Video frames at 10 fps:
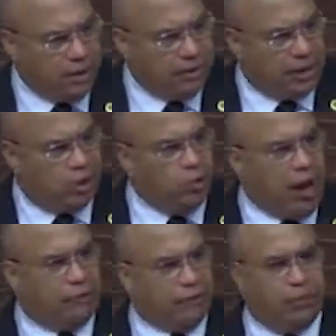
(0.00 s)
that you
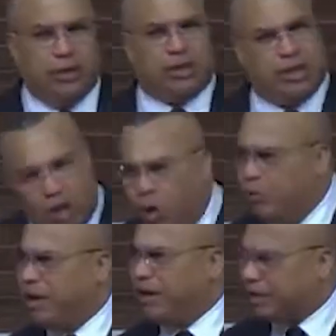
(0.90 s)
have to put so
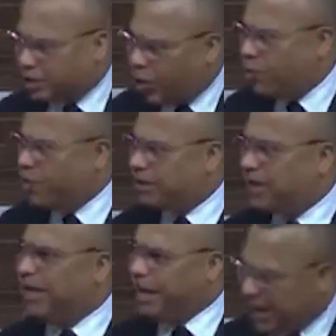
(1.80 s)
many sermons
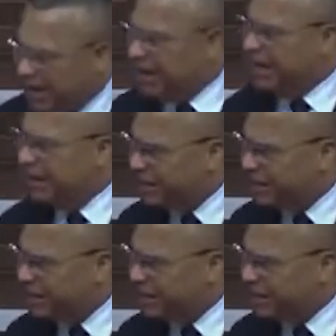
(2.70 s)
in this